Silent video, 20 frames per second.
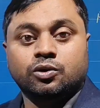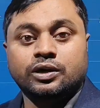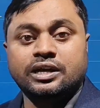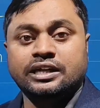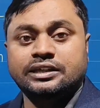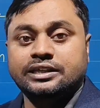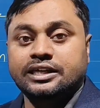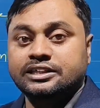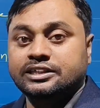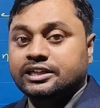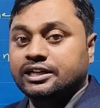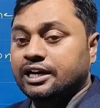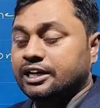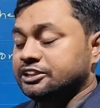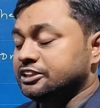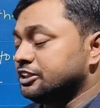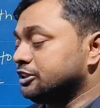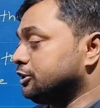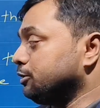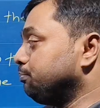Okay, there is a
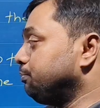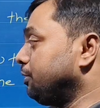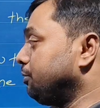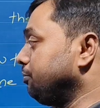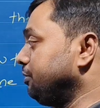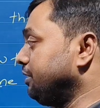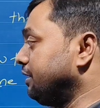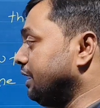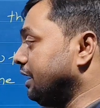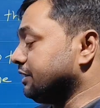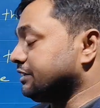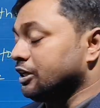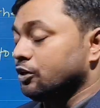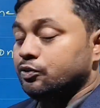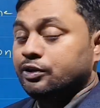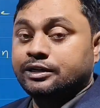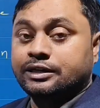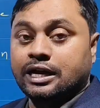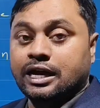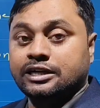relationship between SI
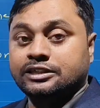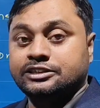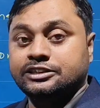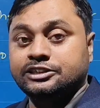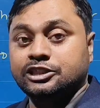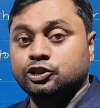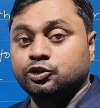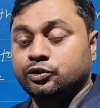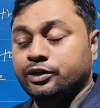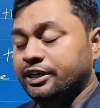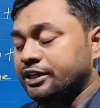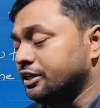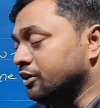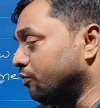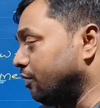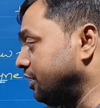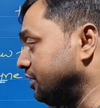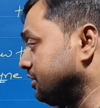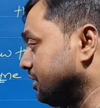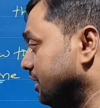unit and CGS unit.
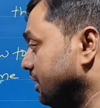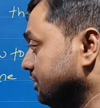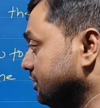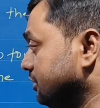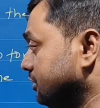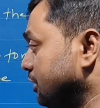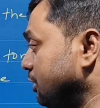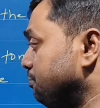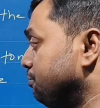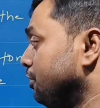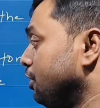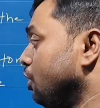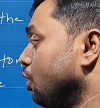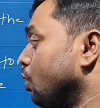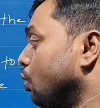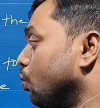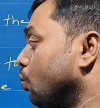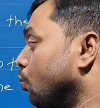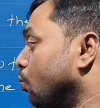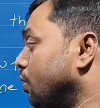What is the relationship?
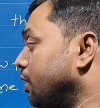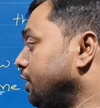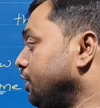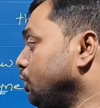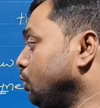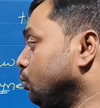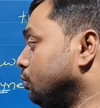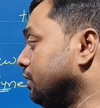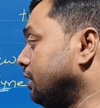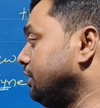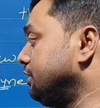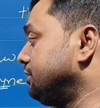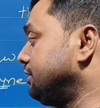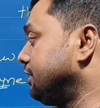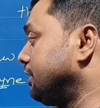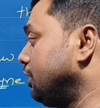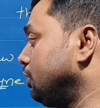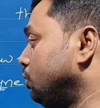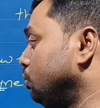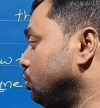1 Newton is
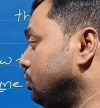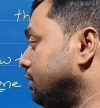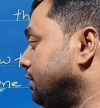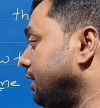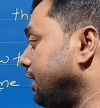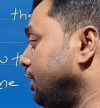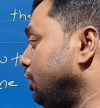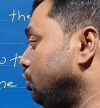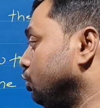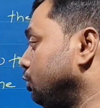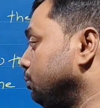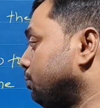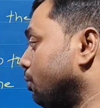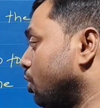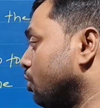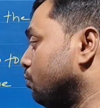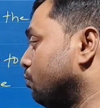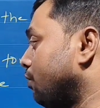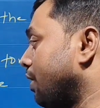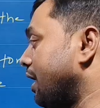equal to 10 to the
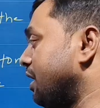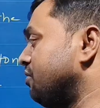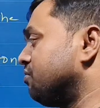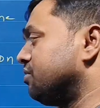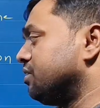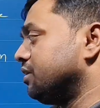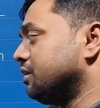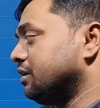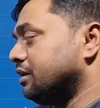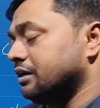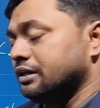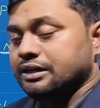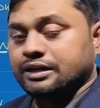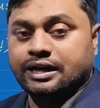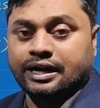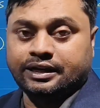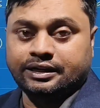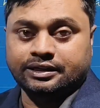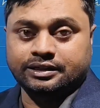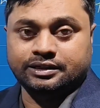power 5
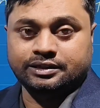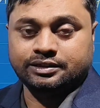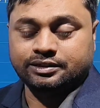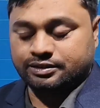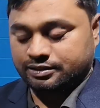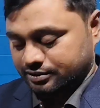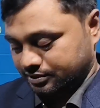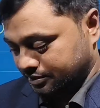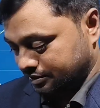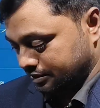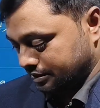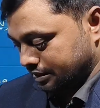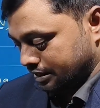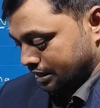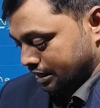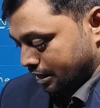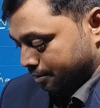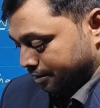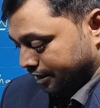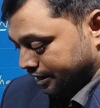dyne.
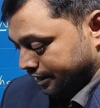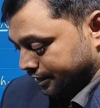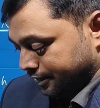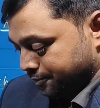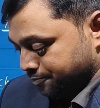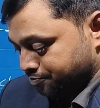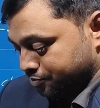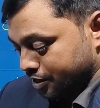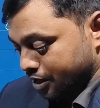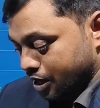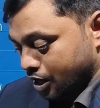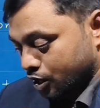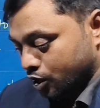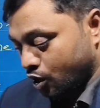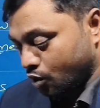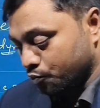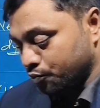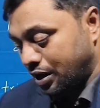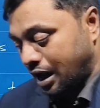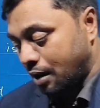Am I clear?
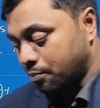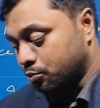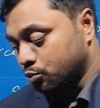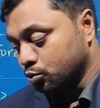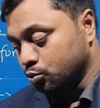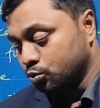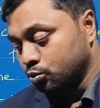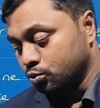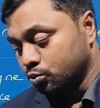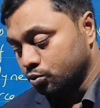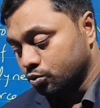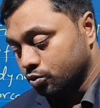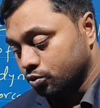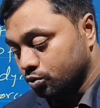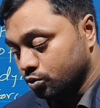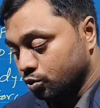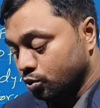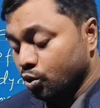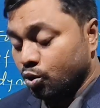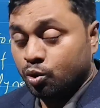Now we have to
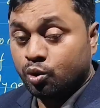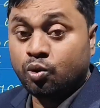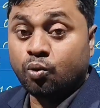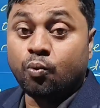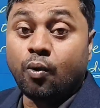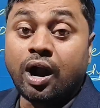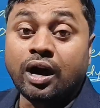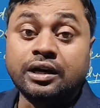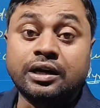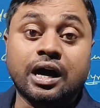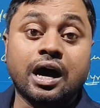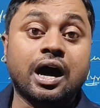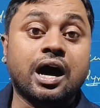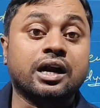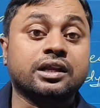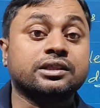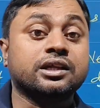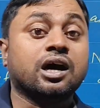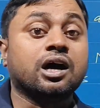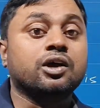know what
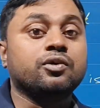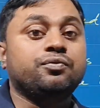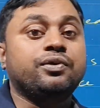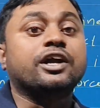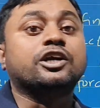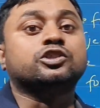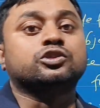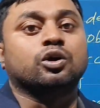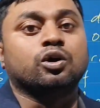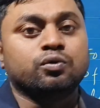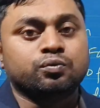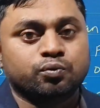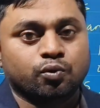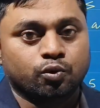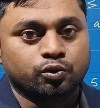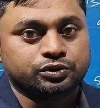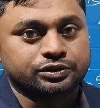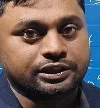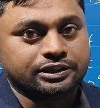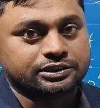are the effects of
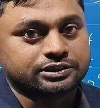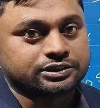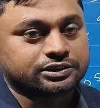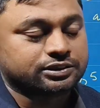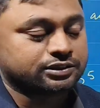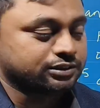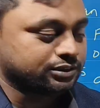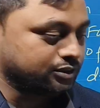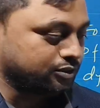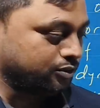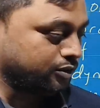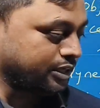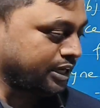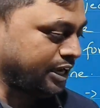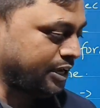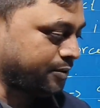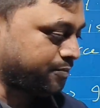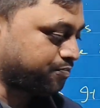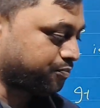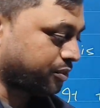forces.
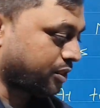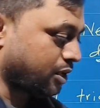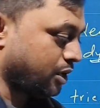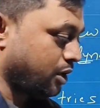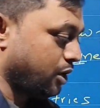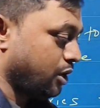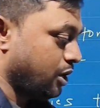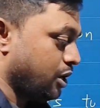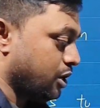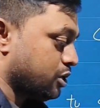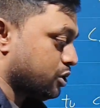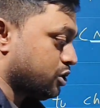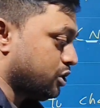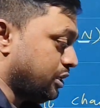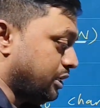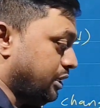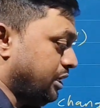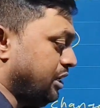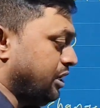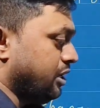Okay,
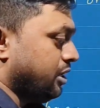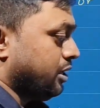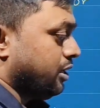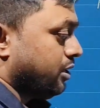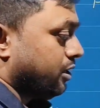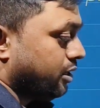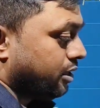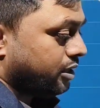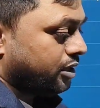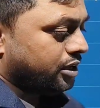see,